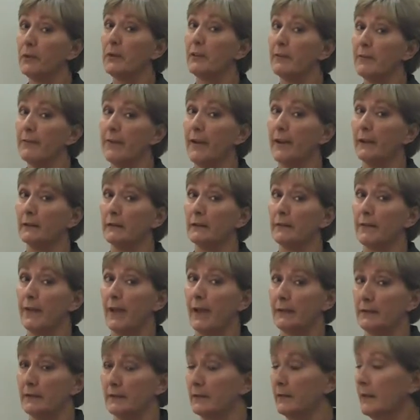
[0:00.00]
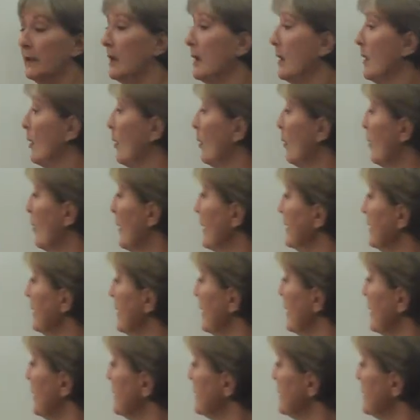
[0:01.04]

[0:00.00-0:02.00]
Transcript: pretty effective at. One of